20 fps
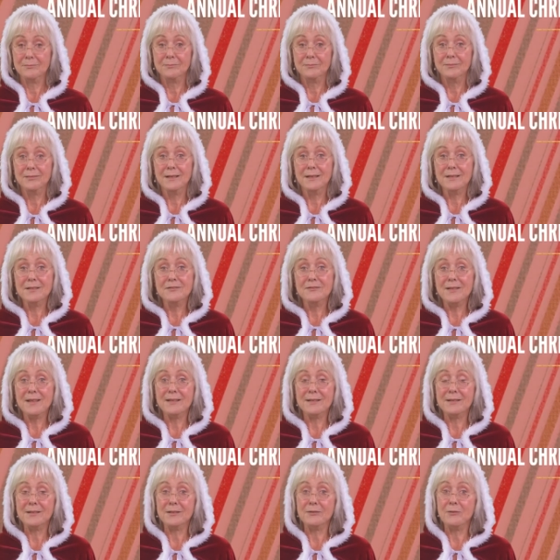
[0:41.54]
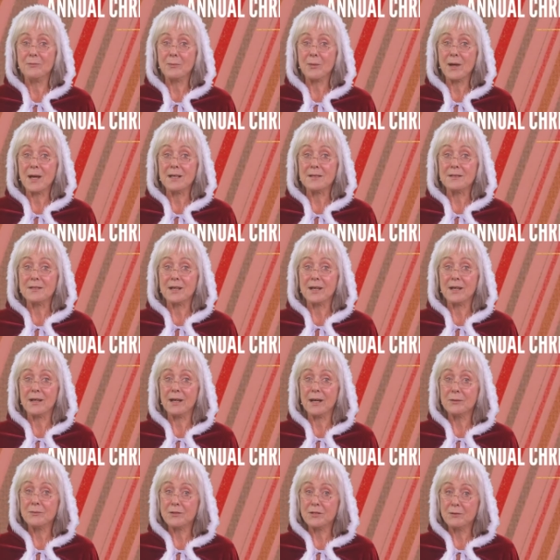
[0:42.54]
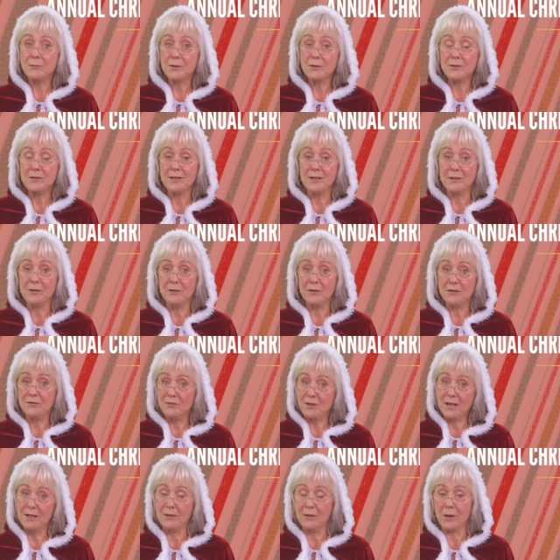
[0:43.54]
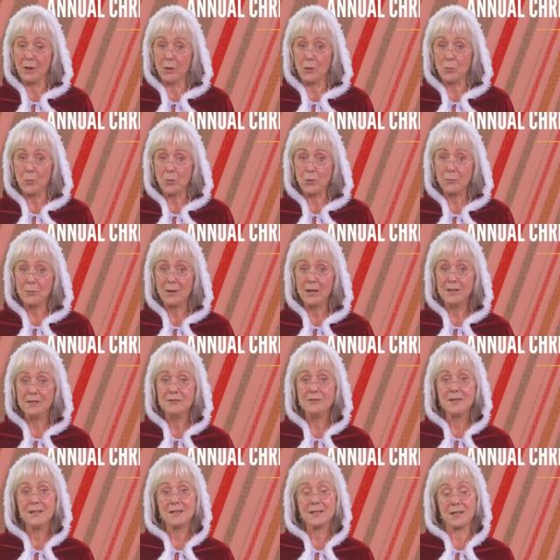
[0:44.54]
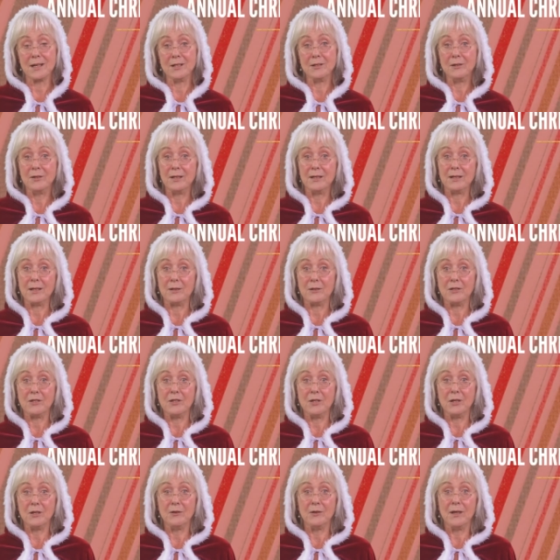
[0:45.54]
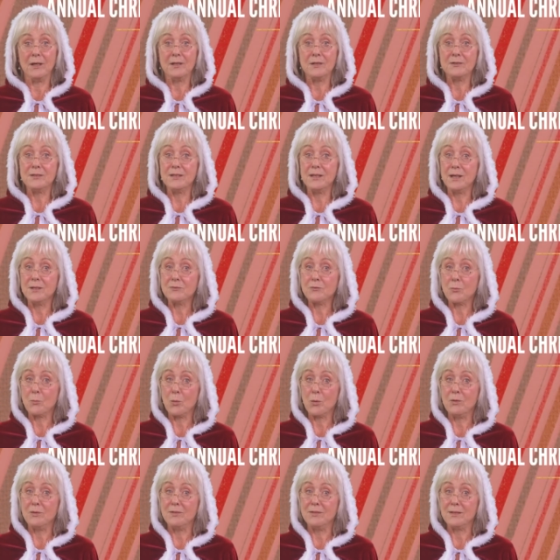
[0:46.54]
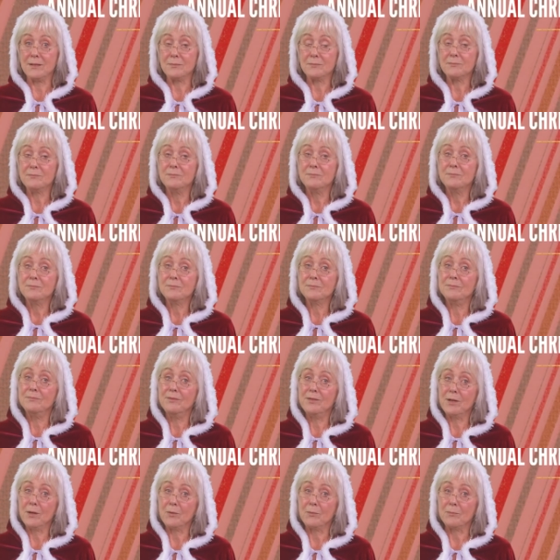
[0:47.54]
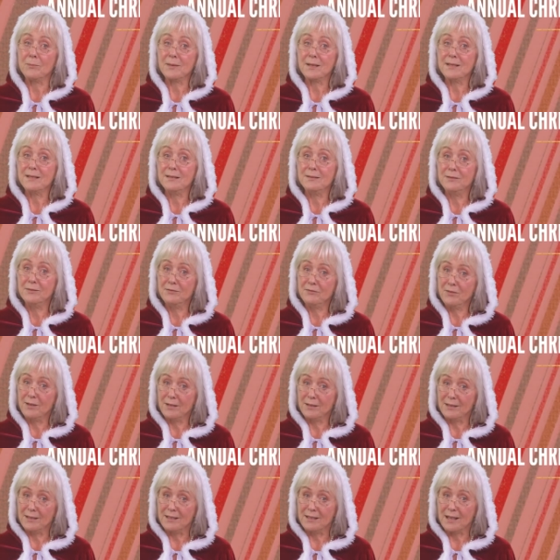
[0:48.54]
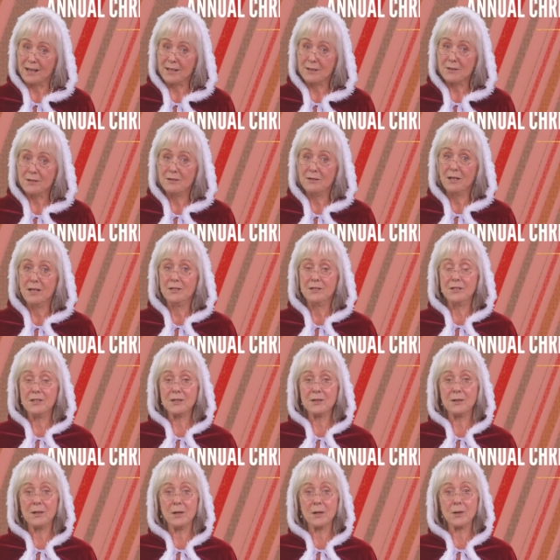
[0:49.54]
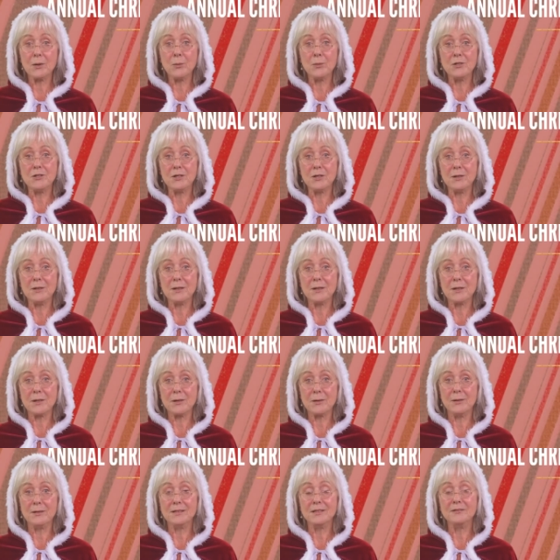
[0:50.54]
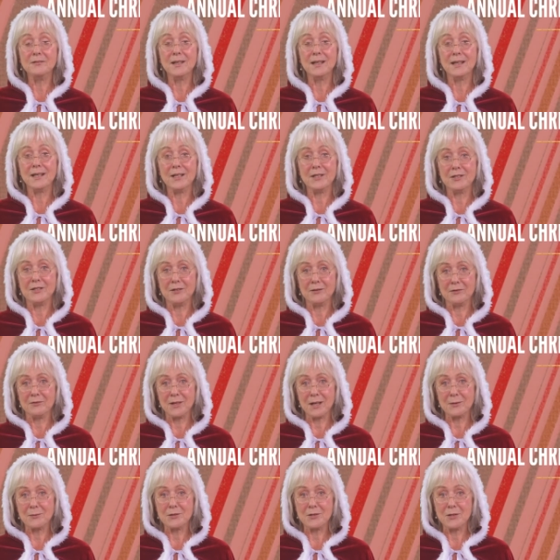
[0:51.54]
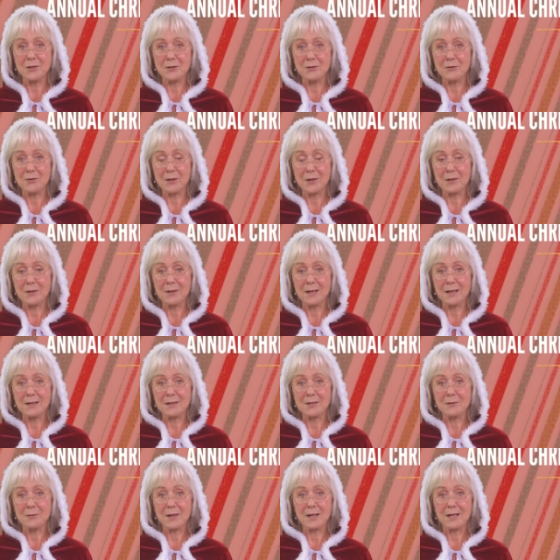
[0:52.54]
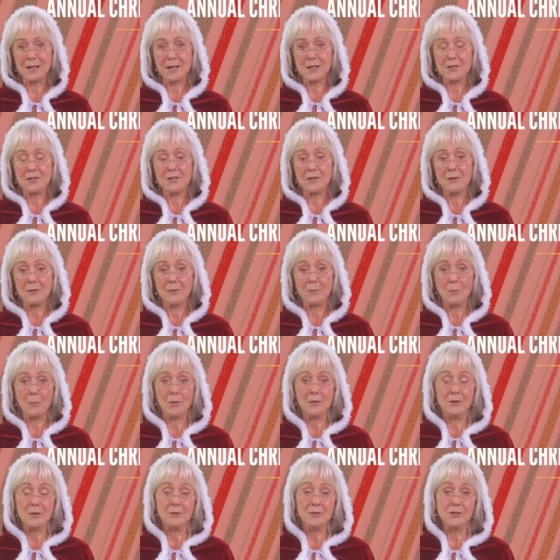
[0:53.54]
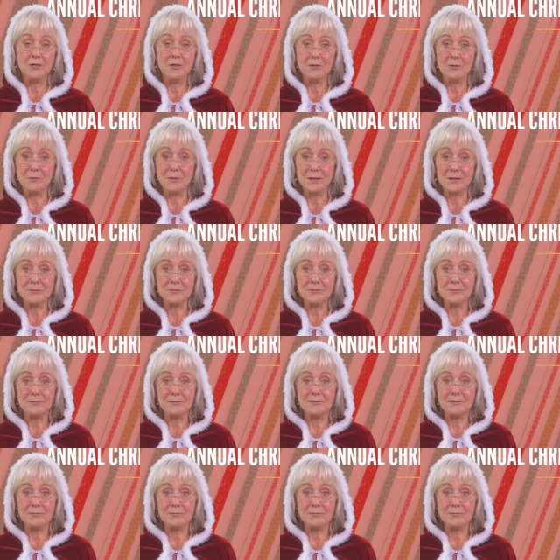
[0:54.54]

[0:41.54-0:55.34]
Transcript: This festive black-tie optional dinner event will benefit Caring and Sharing of South Walton. Don't miss the fun silent auction, which includes a vacation voucher for your next vacation with Ocean Reef.